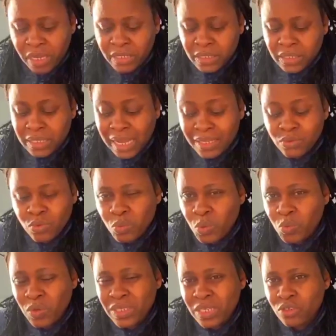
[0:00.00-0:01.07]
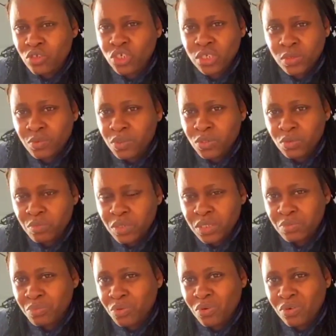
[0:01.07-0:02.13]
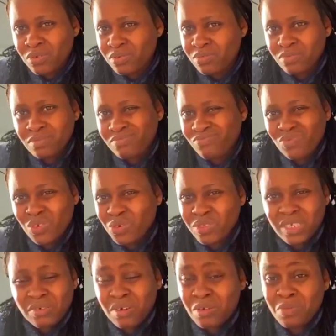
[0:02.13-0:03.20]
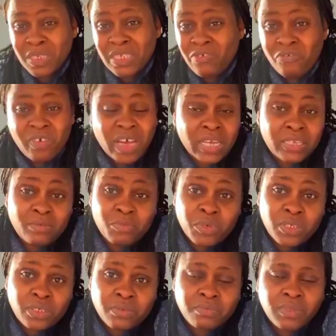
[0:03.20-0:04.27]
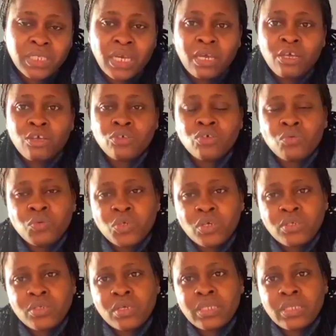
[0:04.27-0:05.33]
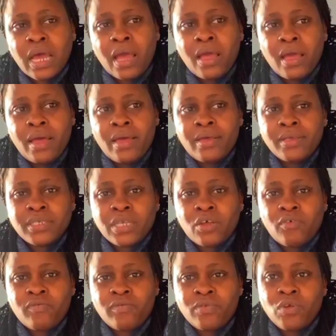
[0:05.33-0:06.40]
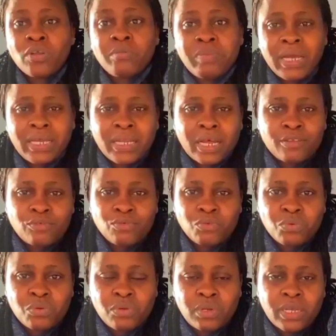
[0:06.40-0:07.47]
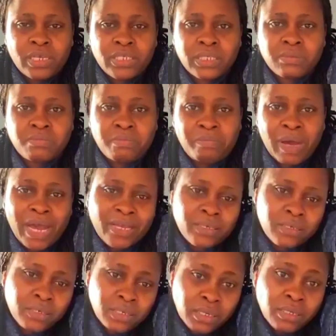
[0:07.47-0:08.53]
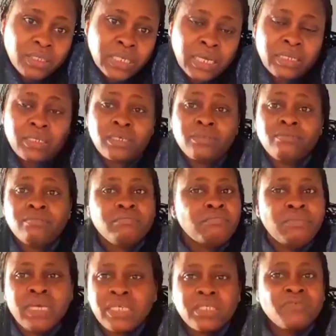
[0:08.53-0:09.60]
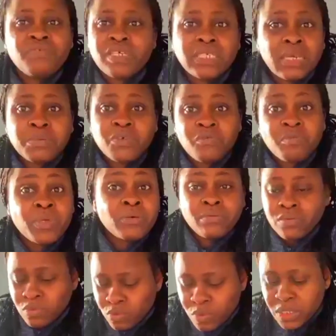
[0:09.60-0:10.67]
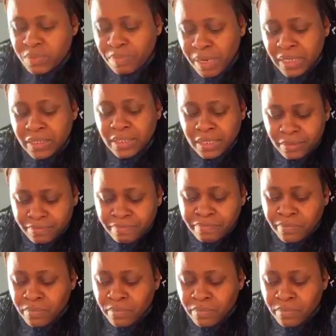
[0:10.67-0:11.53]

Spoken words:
plantain. That's what we wanted to share with somebody, but we looked around, we didn't find anybody, so we just that instead of not buying at all, let's buy it and then make different types of meals with its plantain.